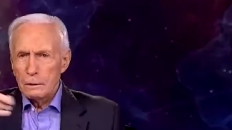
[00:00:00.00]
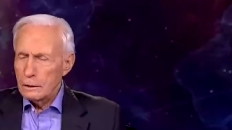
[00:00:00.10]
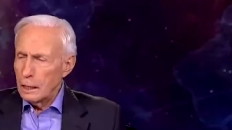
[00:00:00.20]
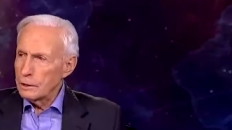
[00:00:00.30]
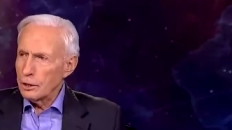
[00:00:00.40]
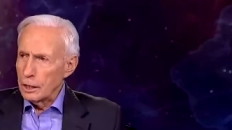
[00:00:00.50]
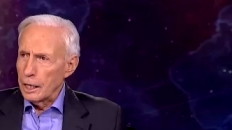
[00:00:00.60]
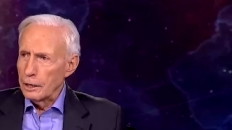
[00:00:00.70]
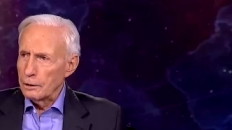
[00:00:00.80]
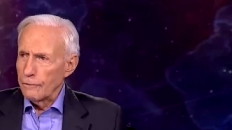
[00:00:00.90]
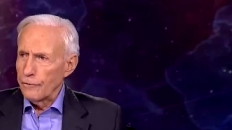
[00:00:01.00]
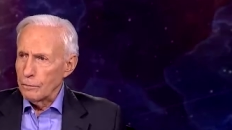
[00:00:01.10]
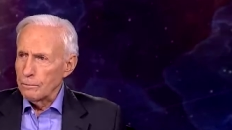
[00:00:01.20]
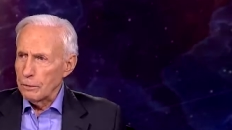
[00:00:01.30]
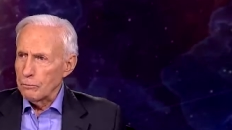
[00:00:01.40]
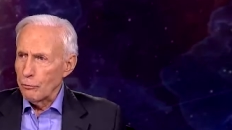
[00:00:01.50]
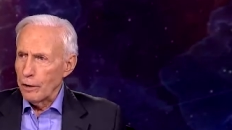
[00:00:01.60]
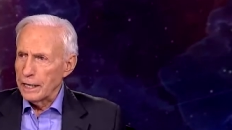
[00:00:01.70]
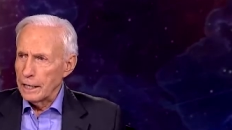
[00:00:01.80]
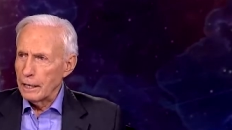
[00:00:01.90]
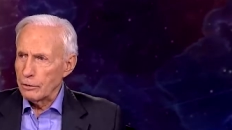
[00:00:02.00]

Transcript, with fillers: God's going to heal a few people right now,